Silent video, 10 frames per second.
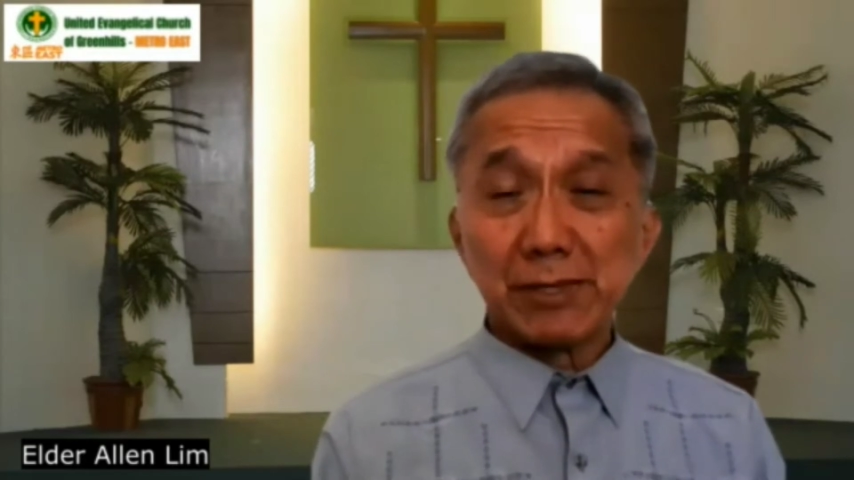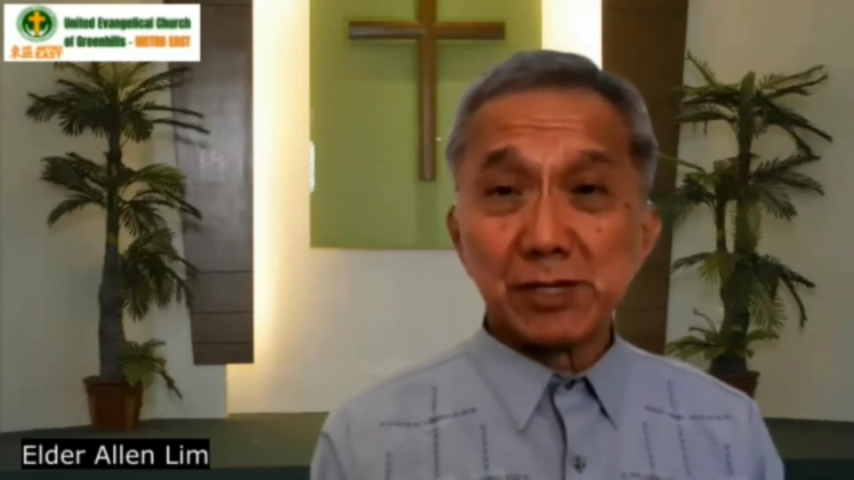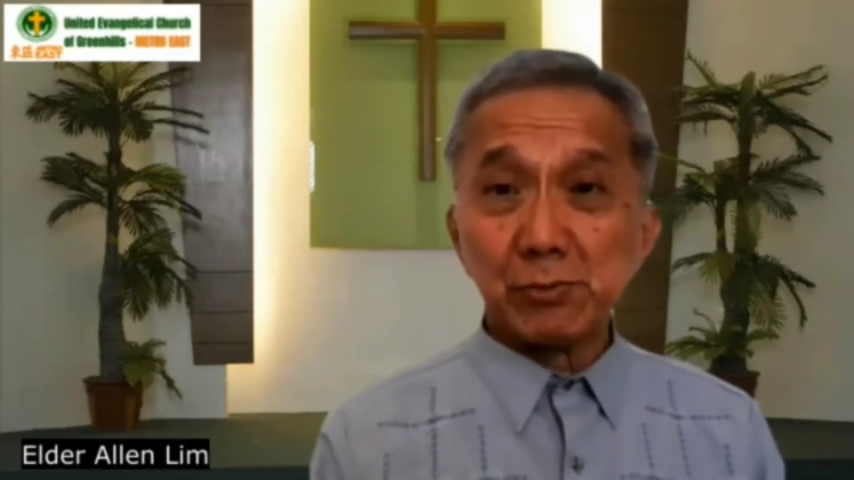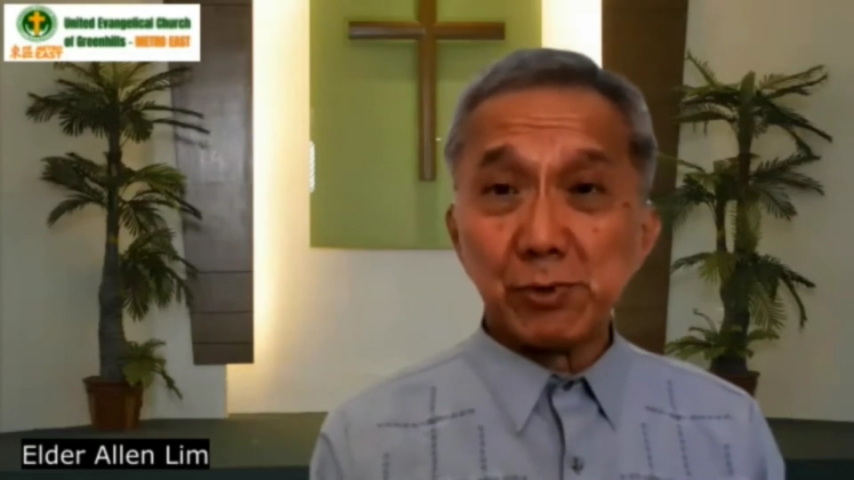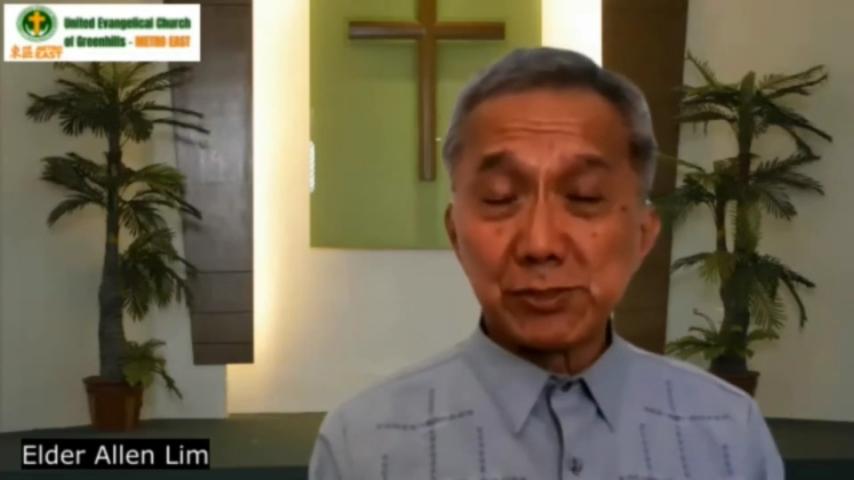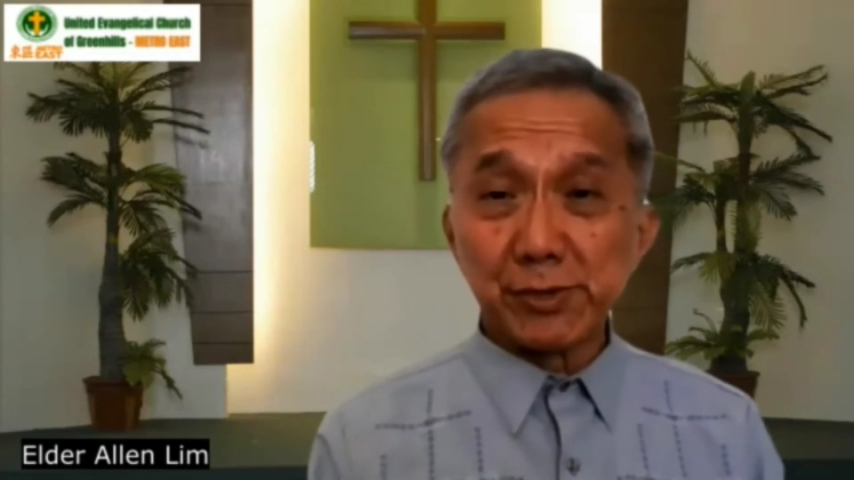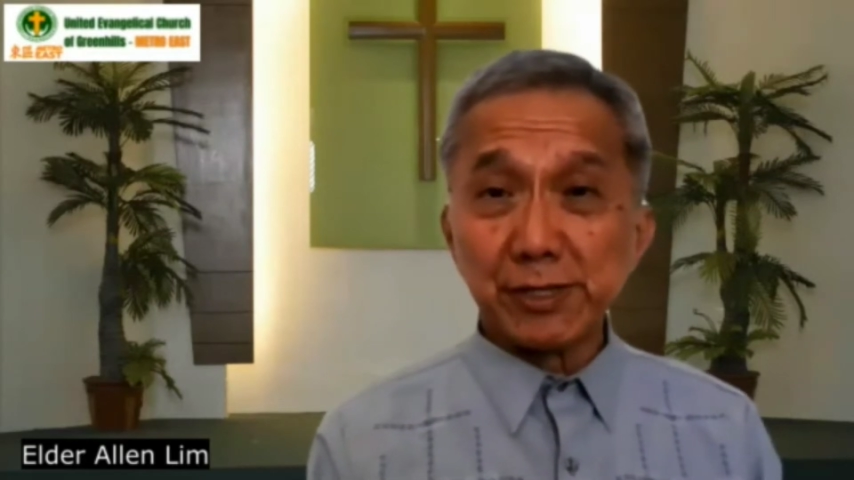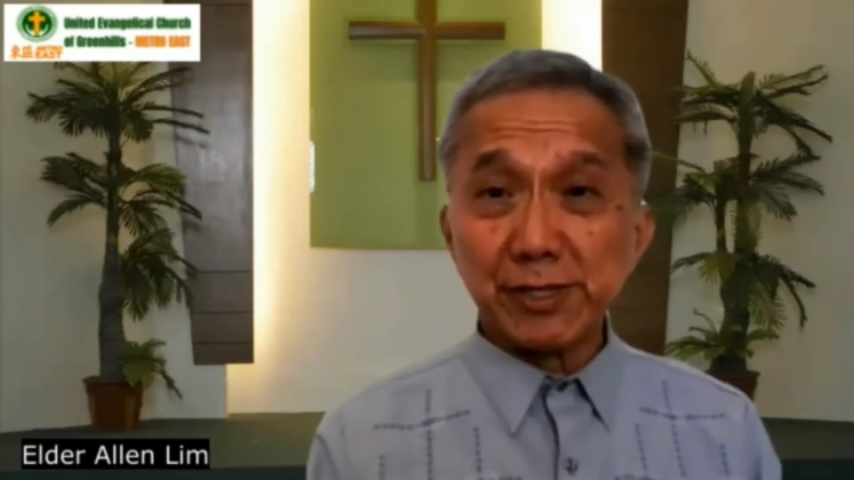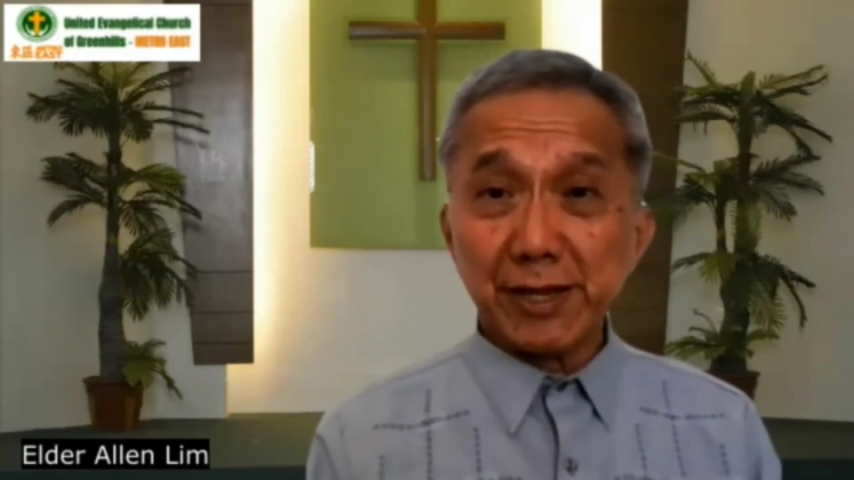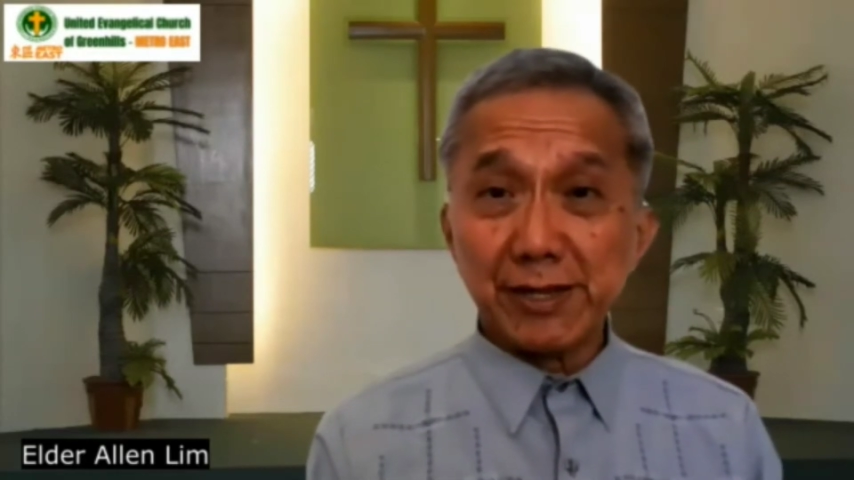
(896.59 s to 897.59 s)
she was
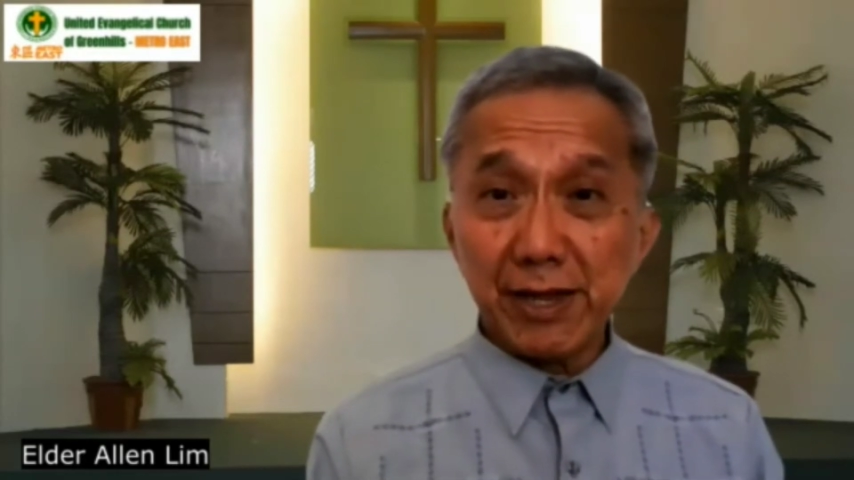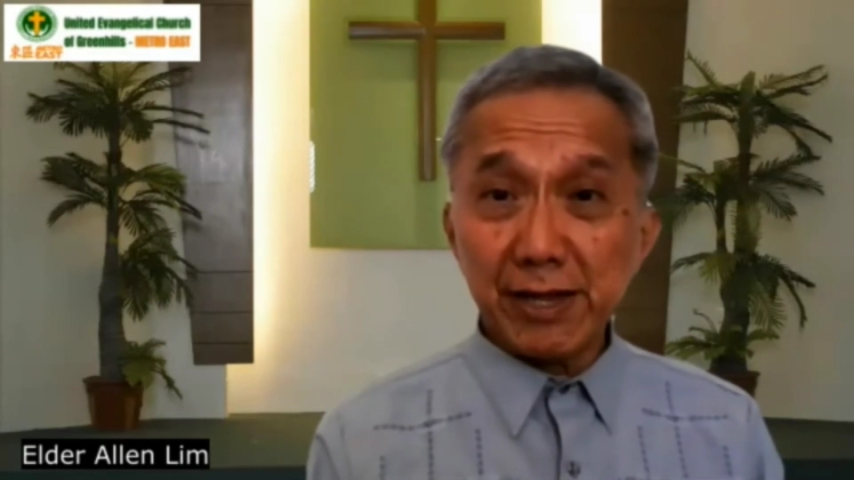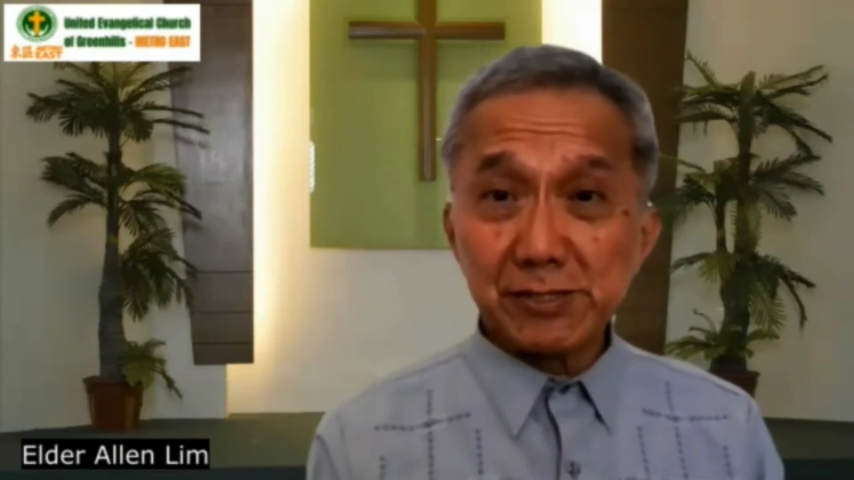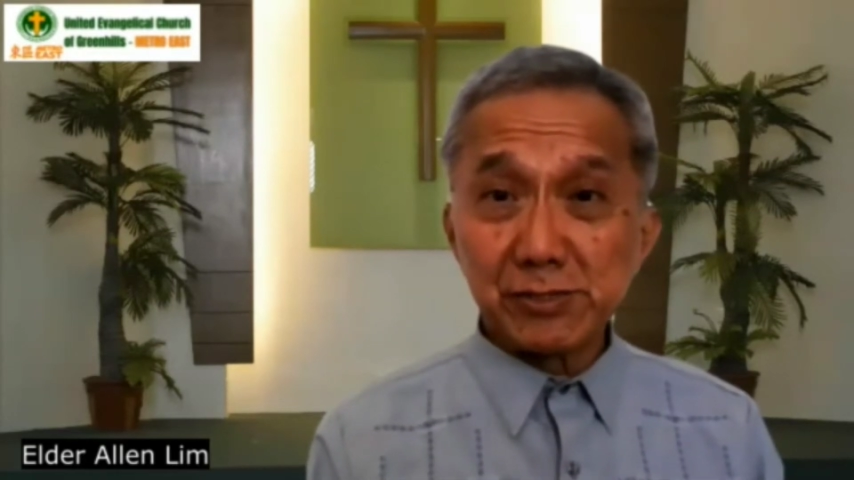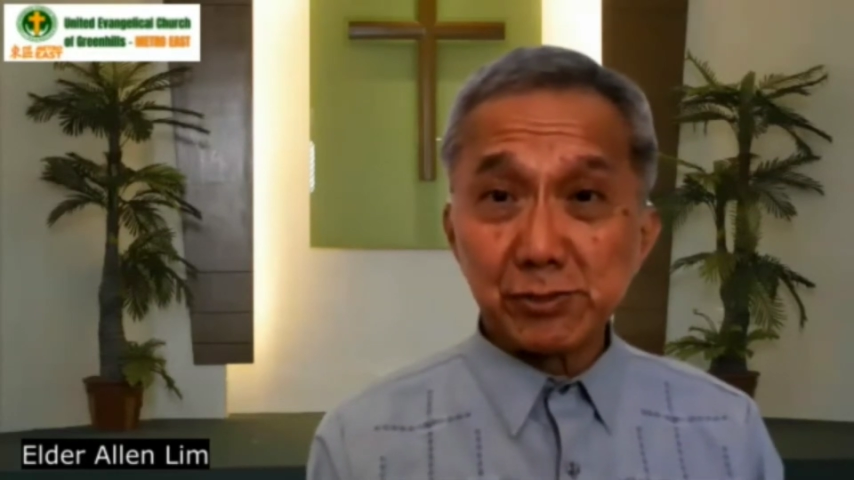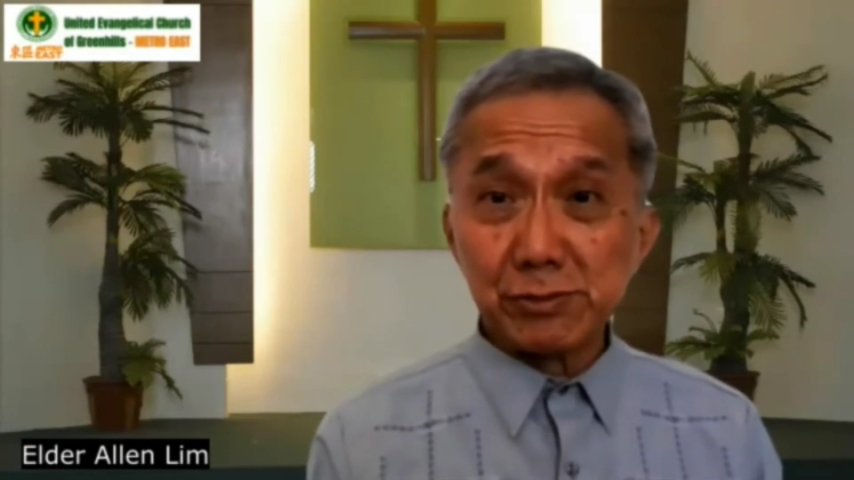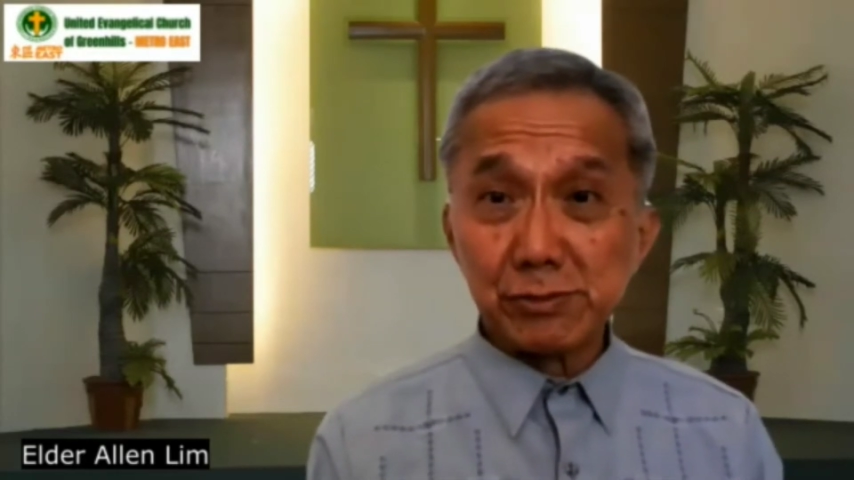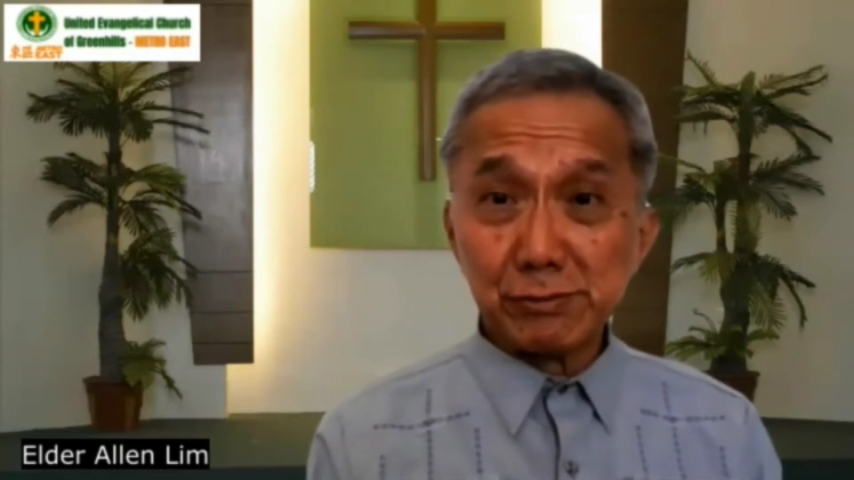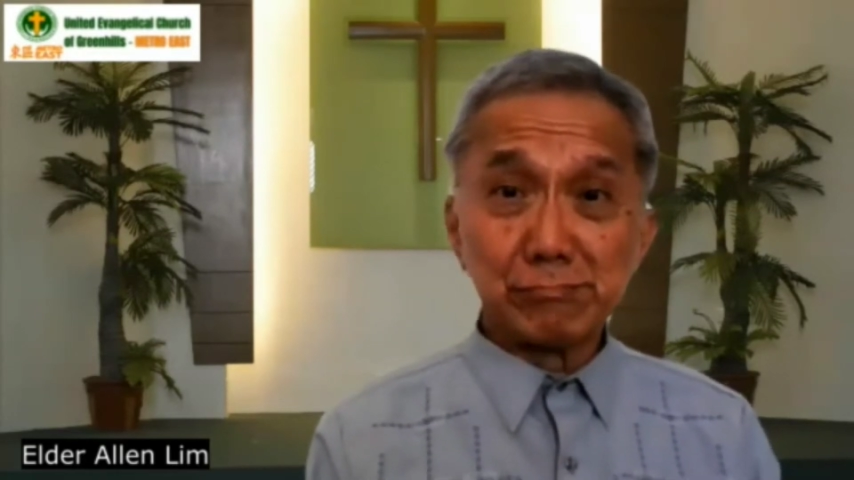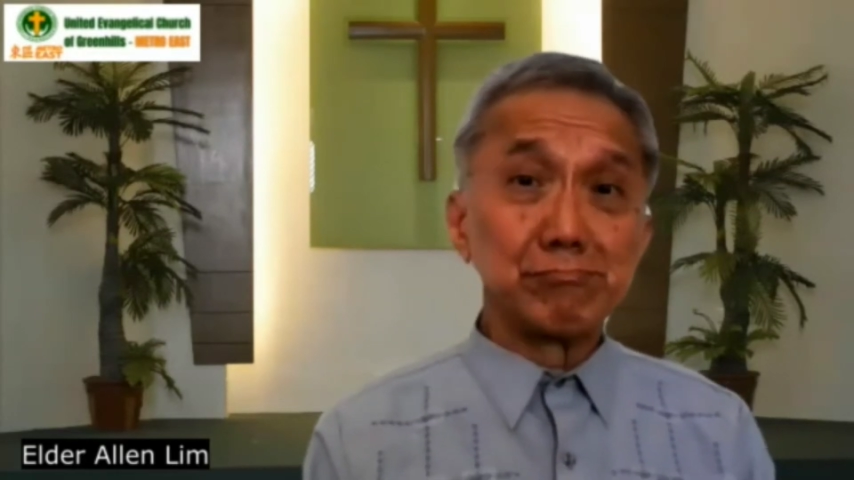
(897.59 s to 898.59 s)
already engaged
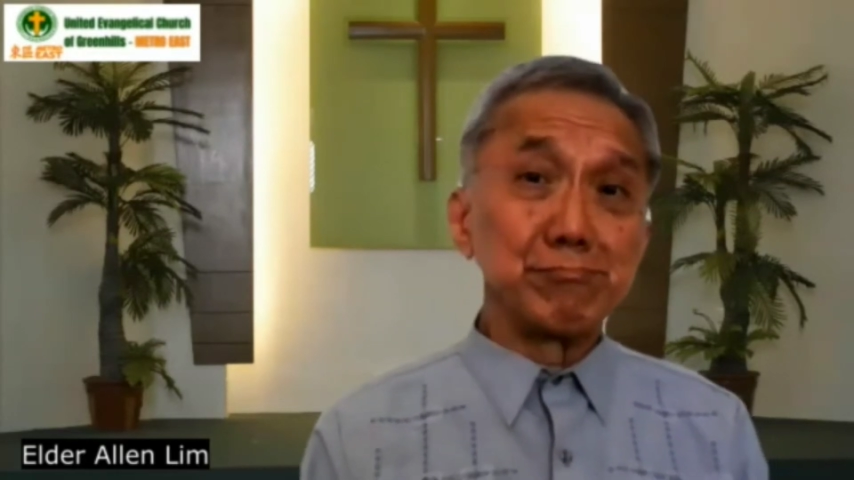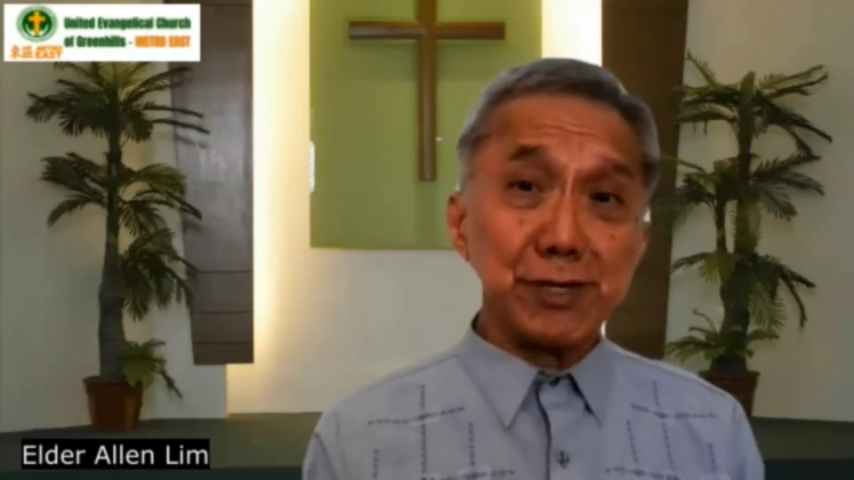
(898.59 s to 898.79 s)
to